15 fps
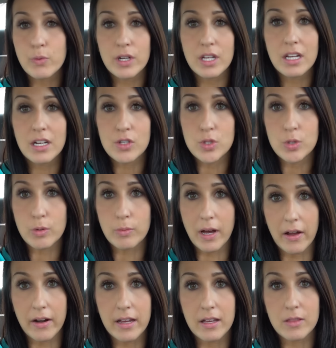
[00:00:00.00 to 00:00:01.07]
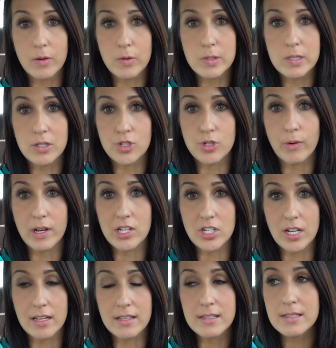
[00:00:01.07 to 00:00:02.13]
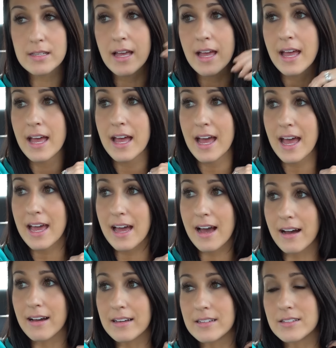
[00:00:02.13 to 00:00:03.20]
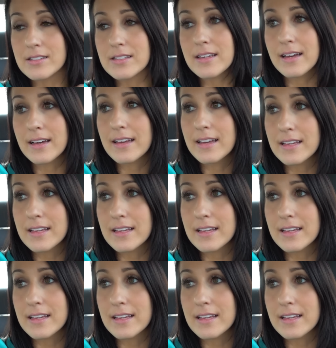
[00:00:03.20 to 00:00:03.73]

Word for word: what are you gonna do about it in those situations? And